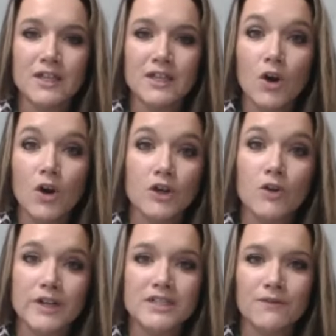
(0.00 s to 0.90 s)
you know
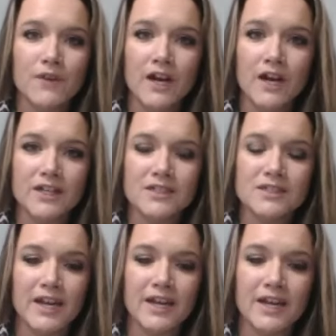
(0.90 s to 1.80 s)
are going to
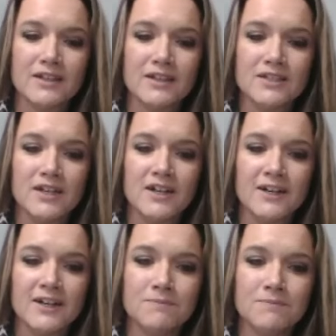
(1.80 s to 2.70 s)
find and
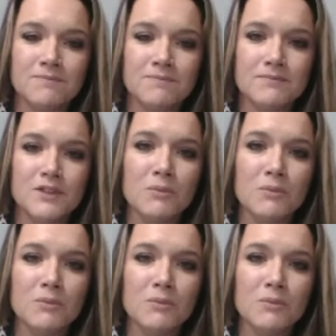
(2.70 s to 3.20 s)
um,